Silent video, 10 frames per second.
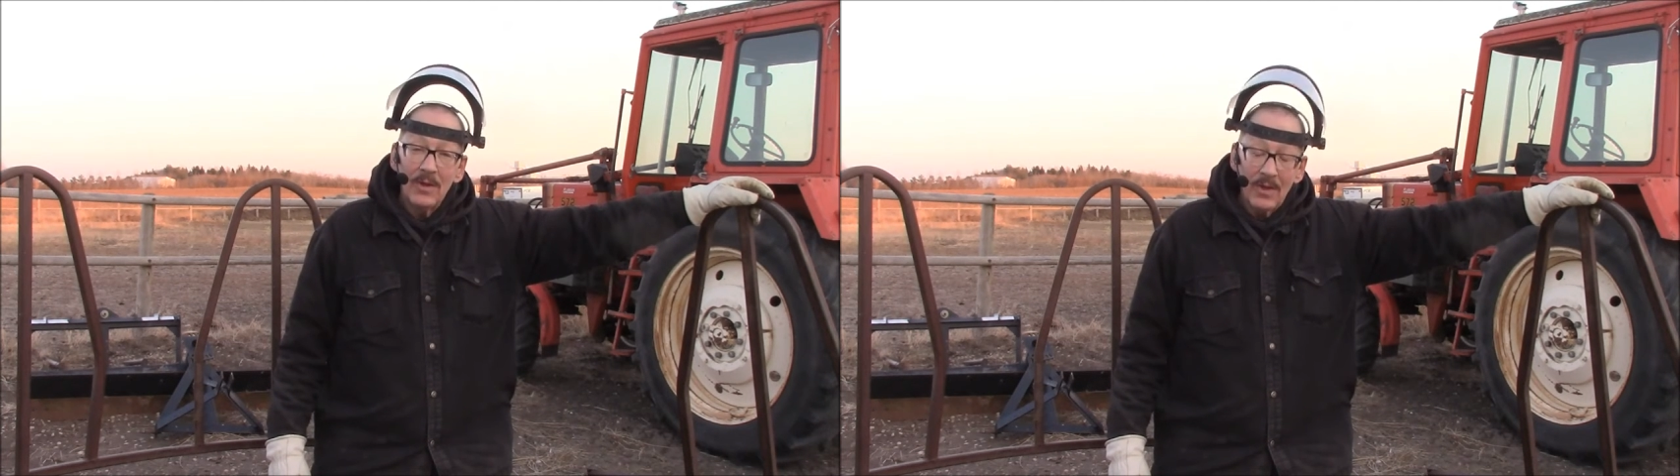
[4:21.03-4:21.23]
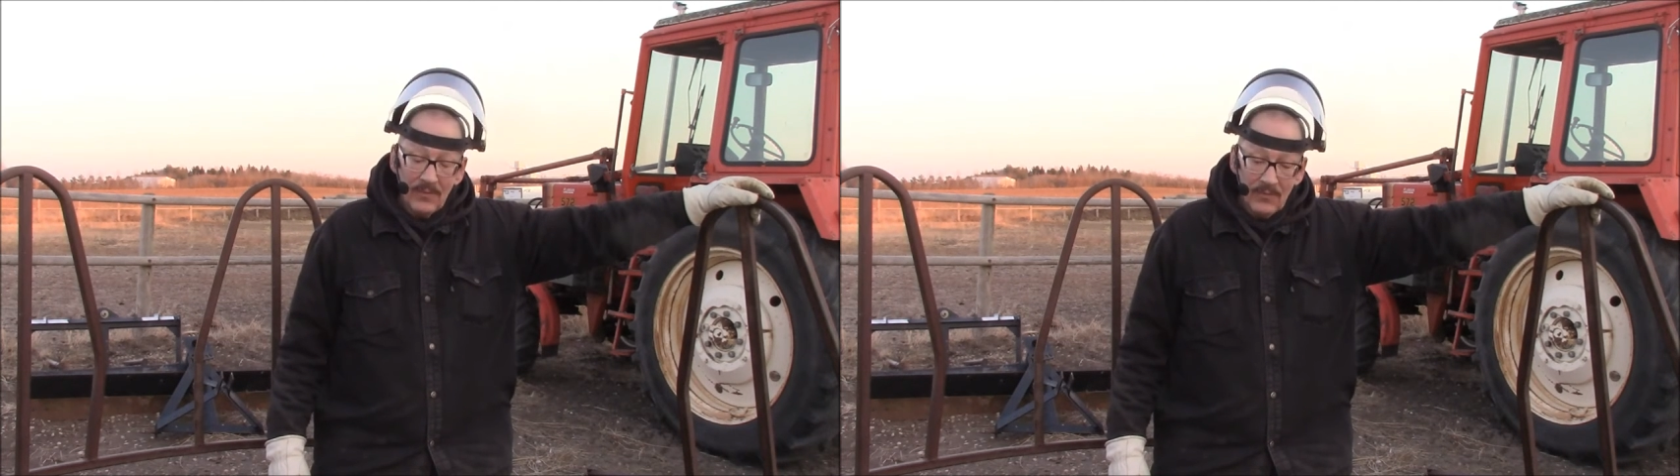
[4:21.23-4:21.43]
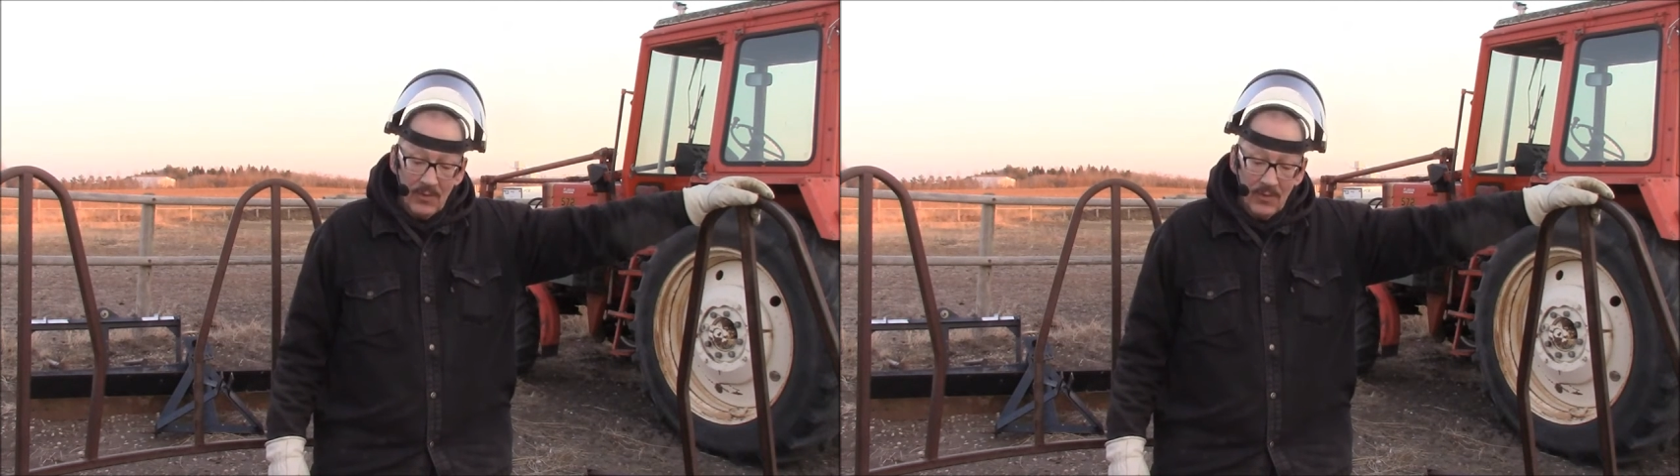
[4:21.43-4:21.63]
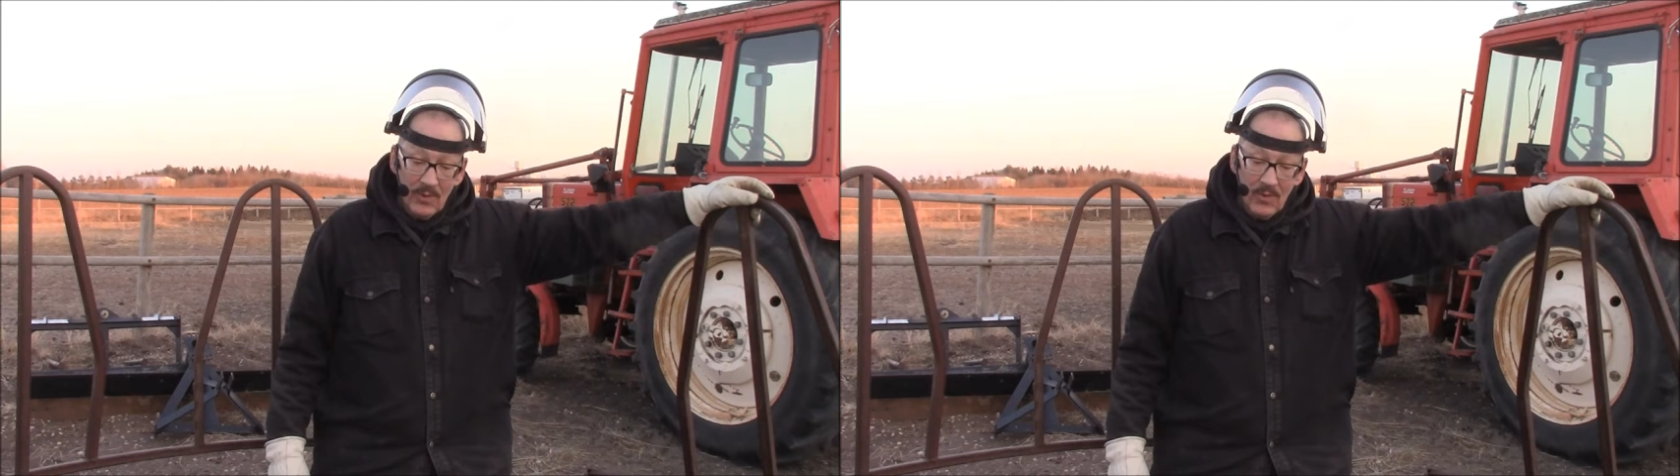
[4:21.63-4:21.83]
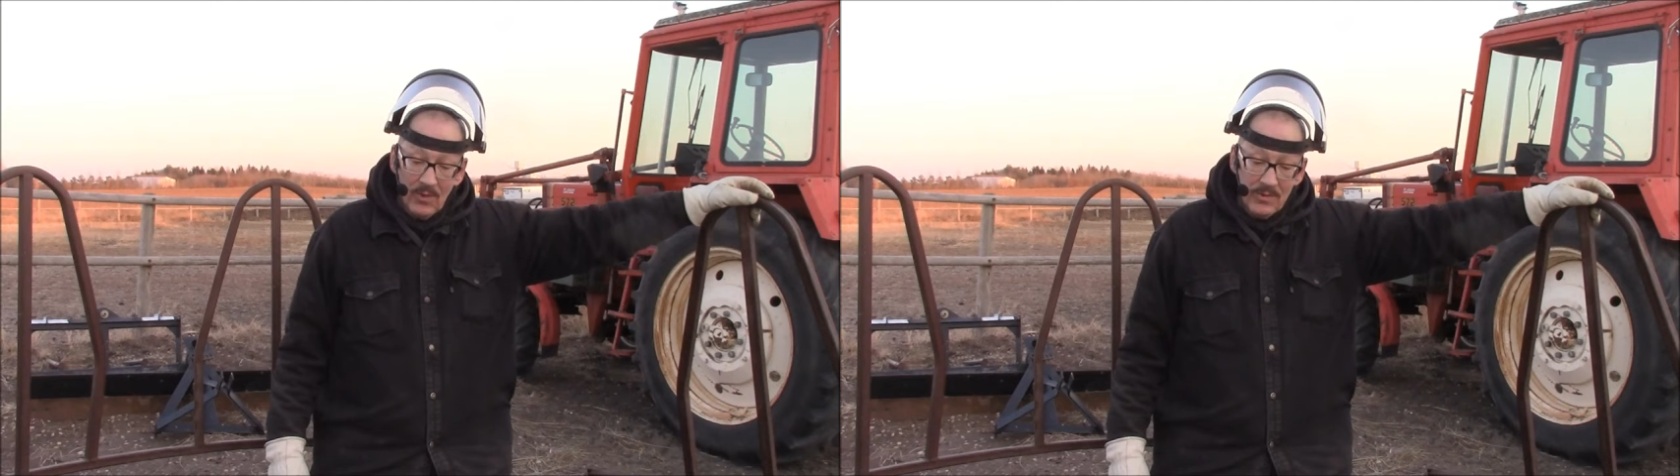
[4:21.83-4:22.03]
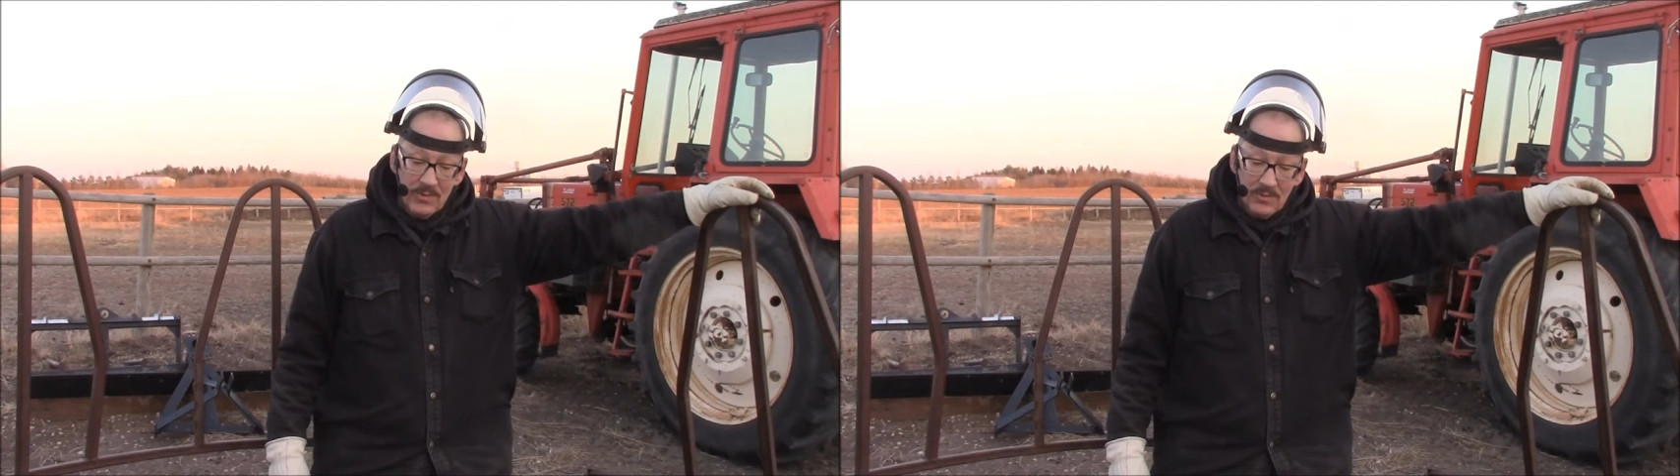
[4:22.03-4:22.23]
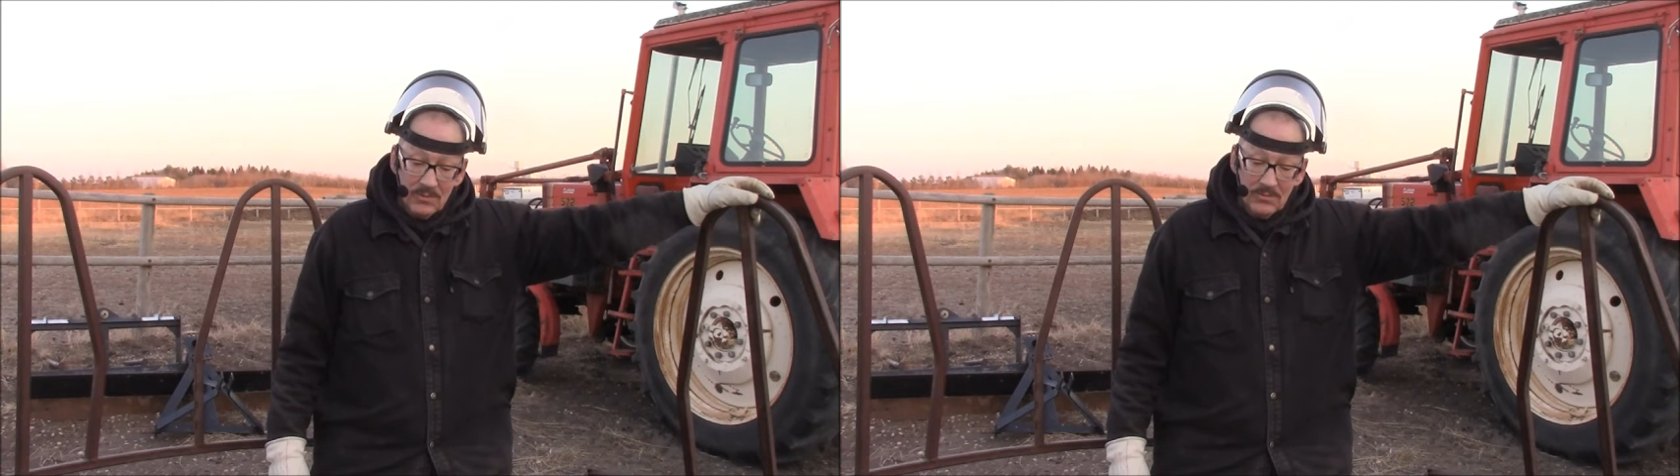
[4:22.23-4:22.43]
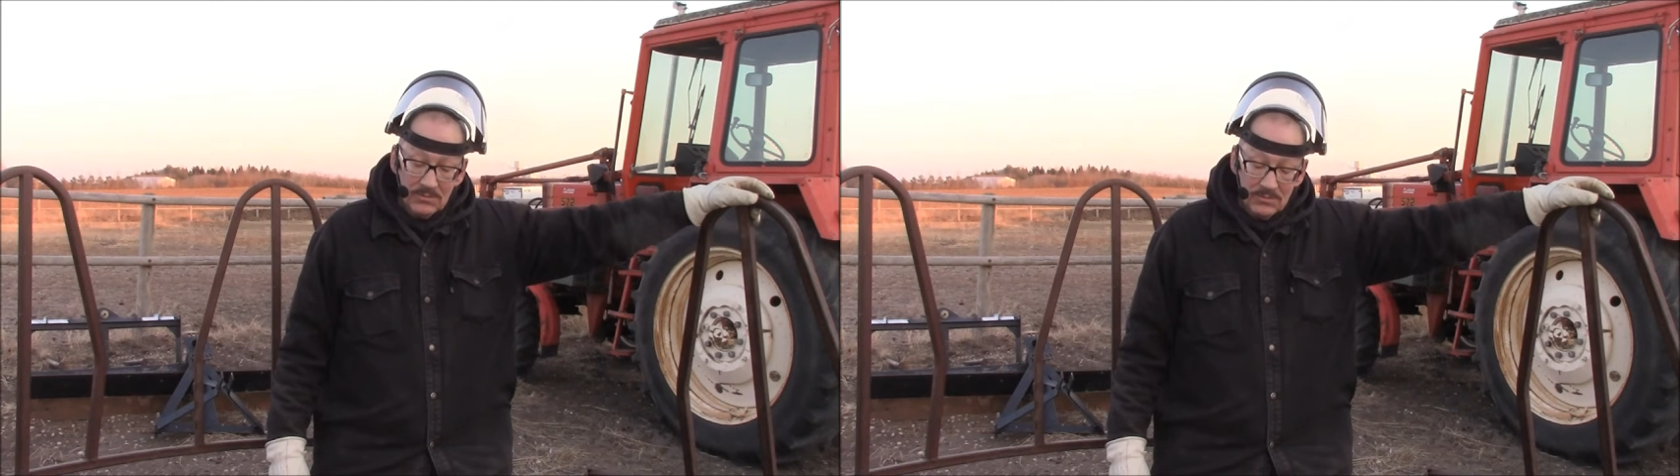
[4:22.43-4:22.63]
If you own a horse,
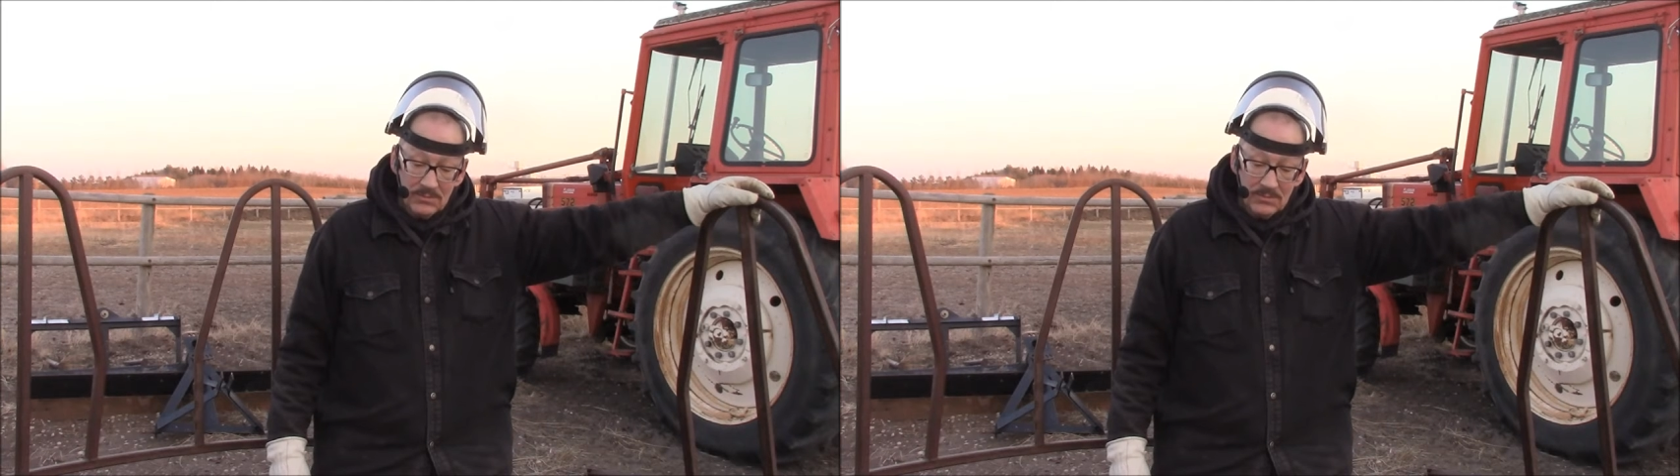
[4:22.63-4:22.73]
or